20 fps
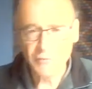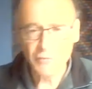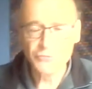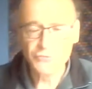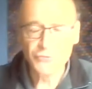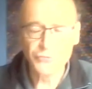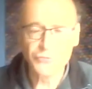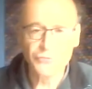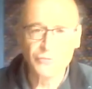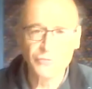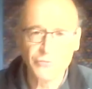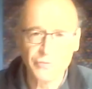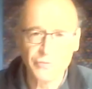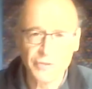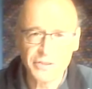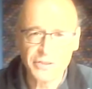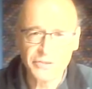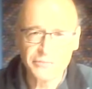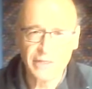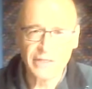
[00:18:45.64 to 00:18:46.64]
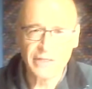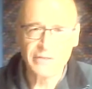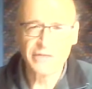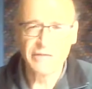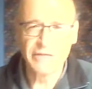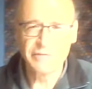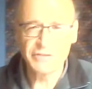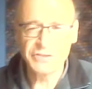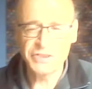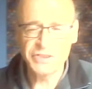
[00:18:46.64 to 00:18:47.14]
to do is really
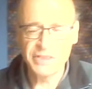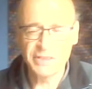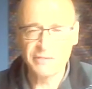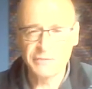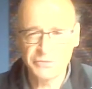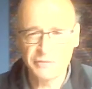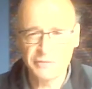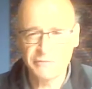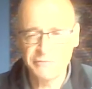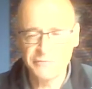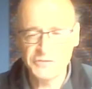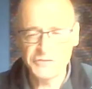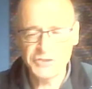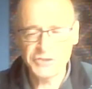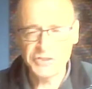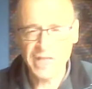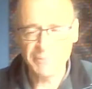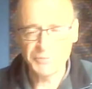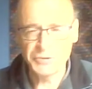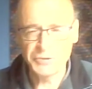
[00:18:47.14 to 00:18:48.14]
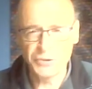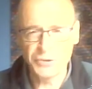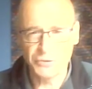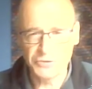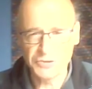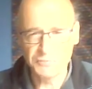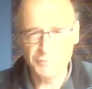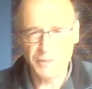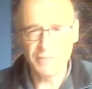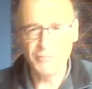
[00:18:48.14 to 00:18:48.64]
give a series of snapshots
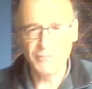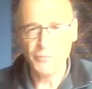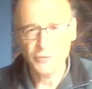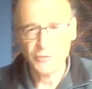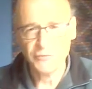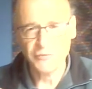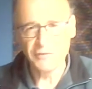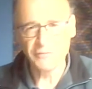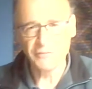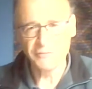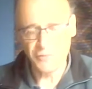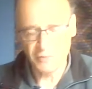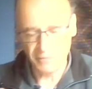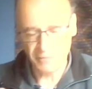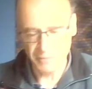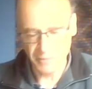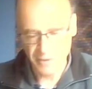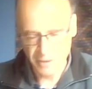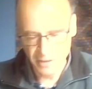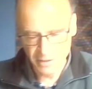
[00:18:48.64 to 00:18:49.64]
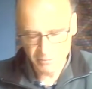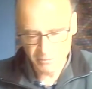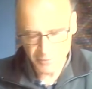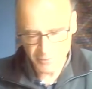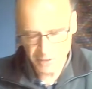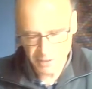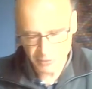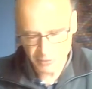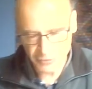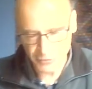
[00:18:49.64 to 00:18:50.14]
by moving from
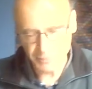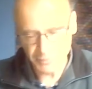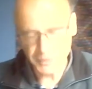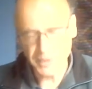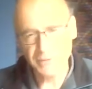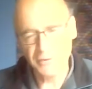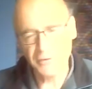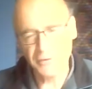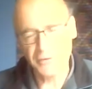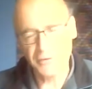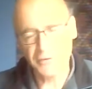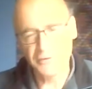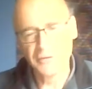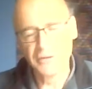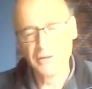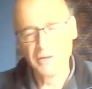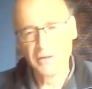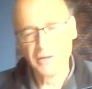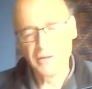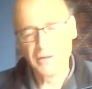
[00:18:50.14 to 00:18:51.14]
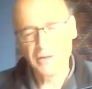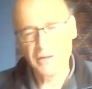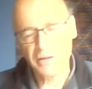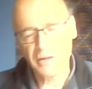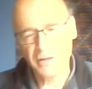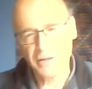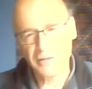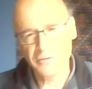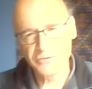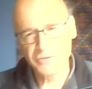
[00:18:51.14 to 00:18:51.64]
period to period,
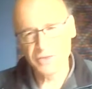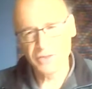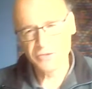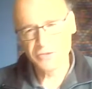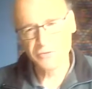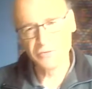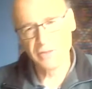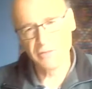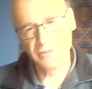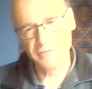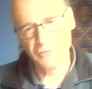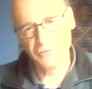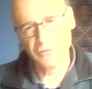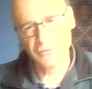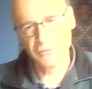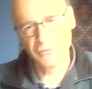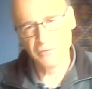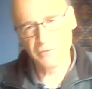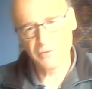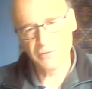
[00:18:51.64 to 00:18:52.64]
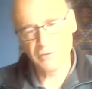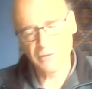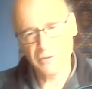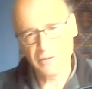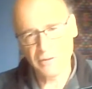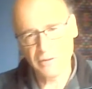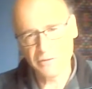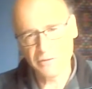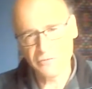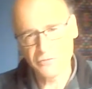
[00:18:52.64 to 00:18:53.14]
just to give you,
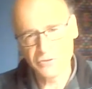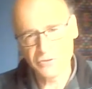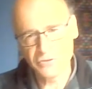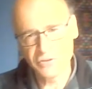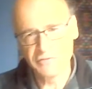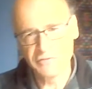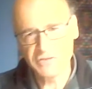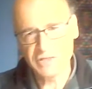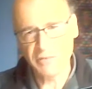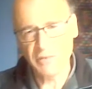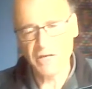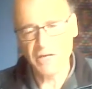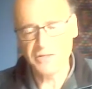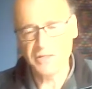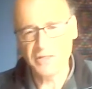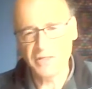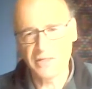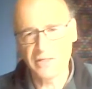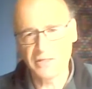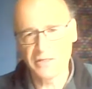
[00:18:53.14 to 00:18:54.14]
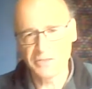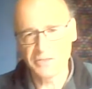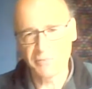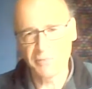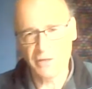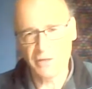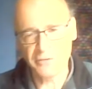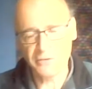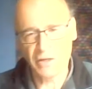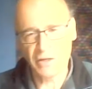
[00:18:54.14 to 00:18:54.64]
give some ideas
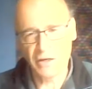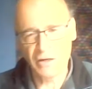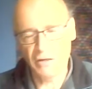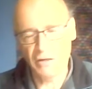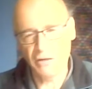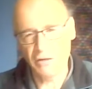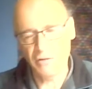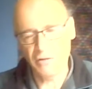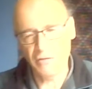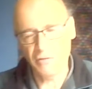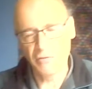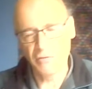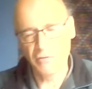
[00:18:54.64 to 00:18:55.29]
about how